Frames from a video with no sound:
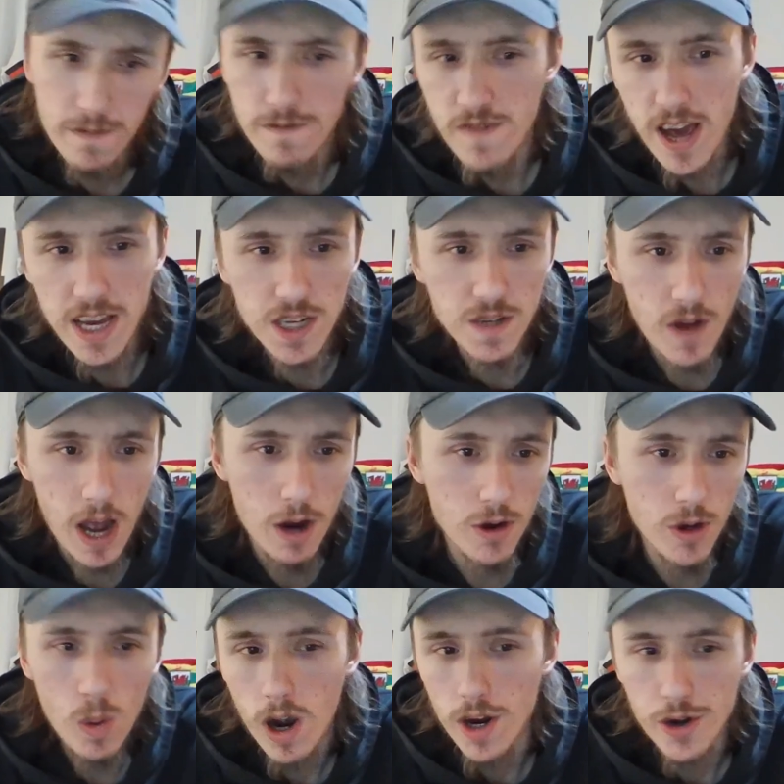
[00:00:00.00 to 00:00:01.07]
face
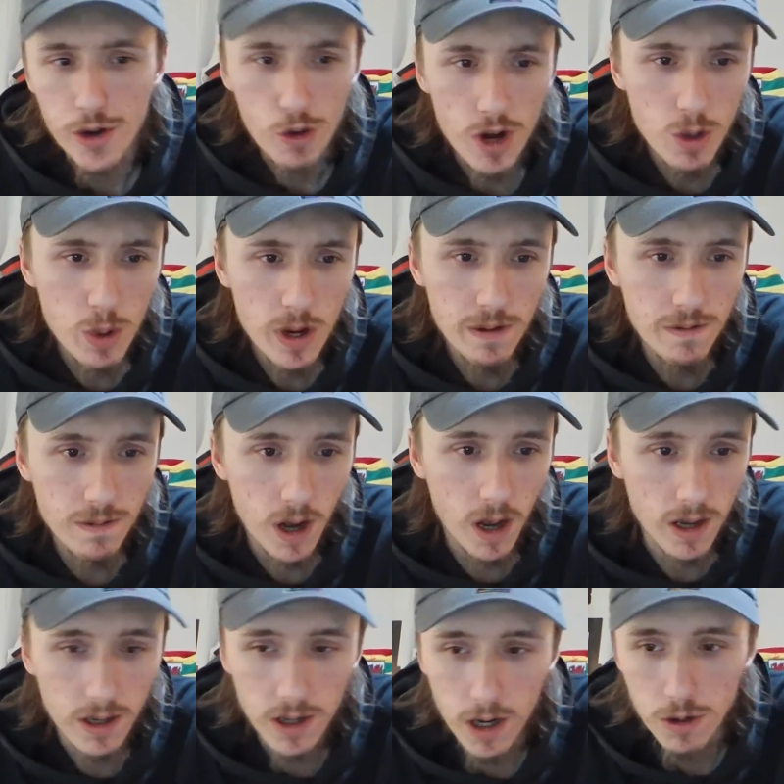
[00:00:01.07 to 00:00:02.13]
value, I agree with.
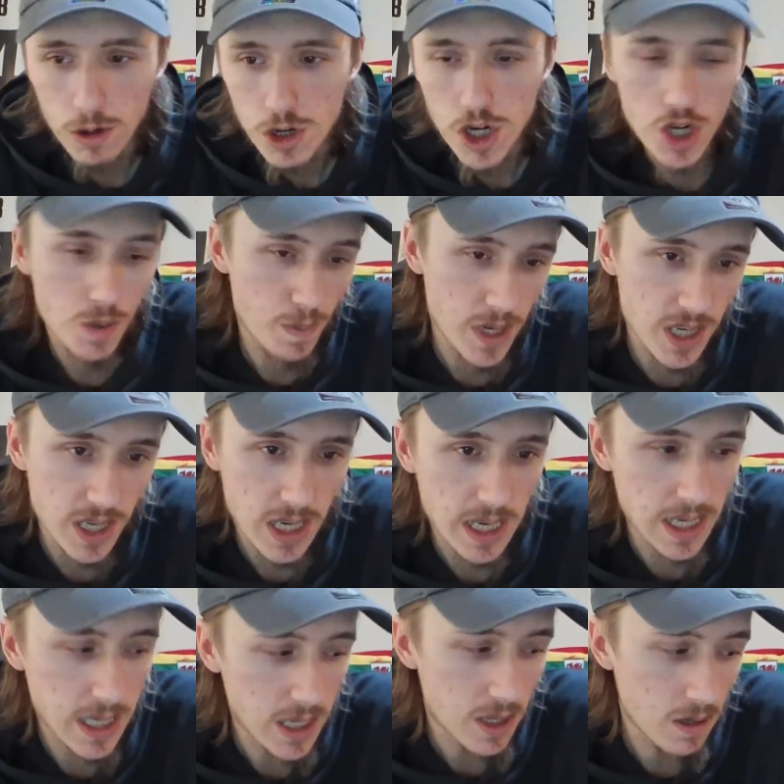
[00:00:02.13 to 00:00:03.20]
You should be
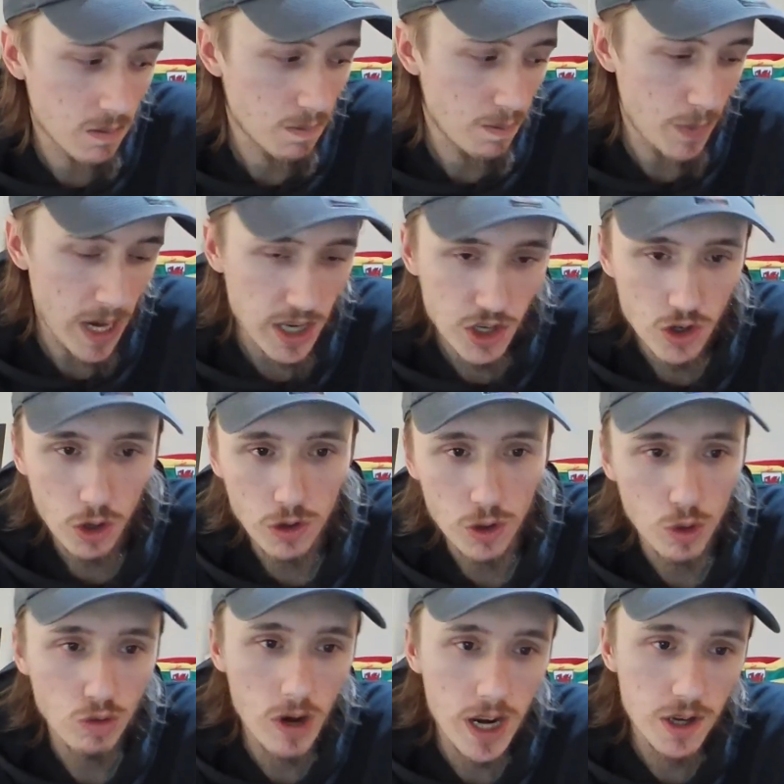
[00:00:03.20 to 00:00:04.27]
seeded based on
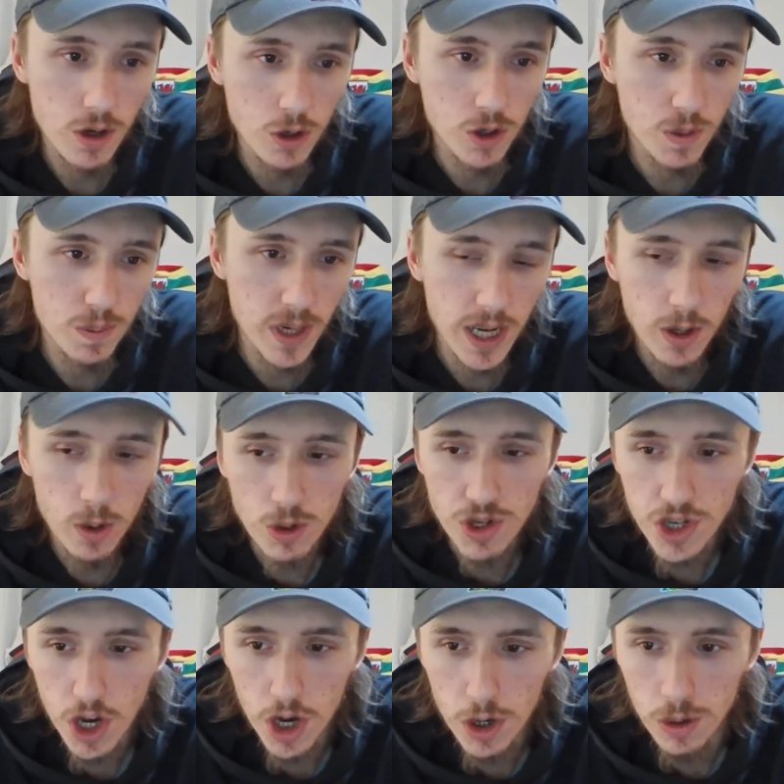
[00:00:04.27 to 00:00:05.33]
your record, but then
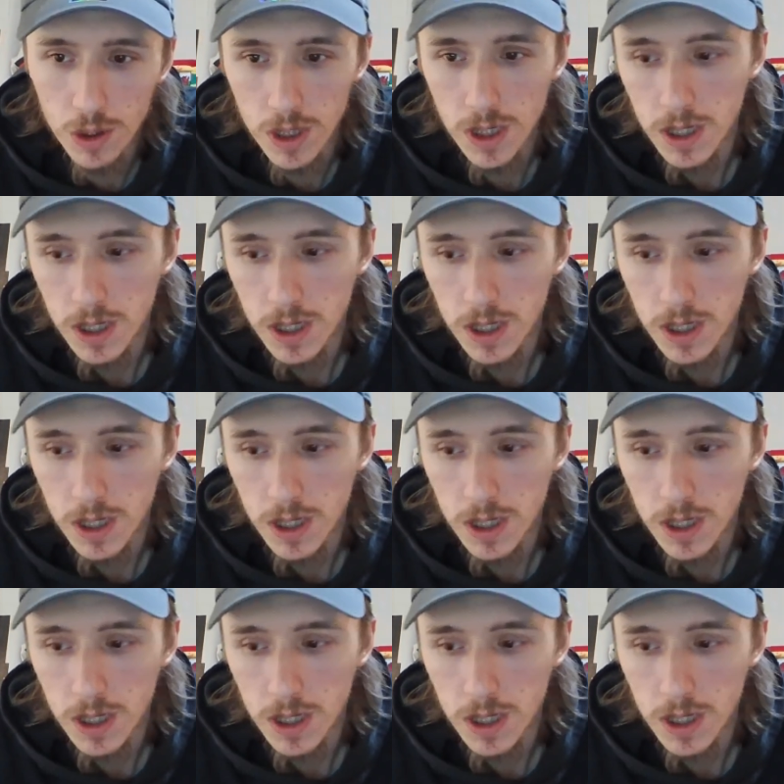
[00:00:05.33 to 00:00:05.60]
also,